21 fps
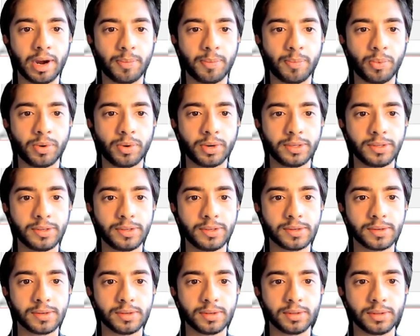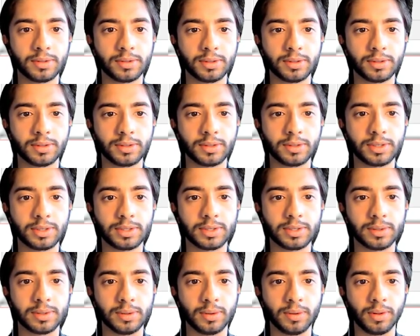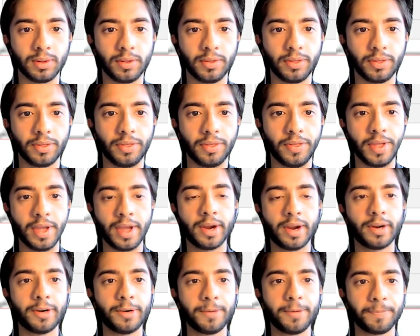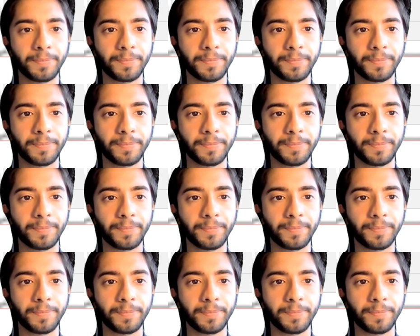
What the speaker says: upwards till there,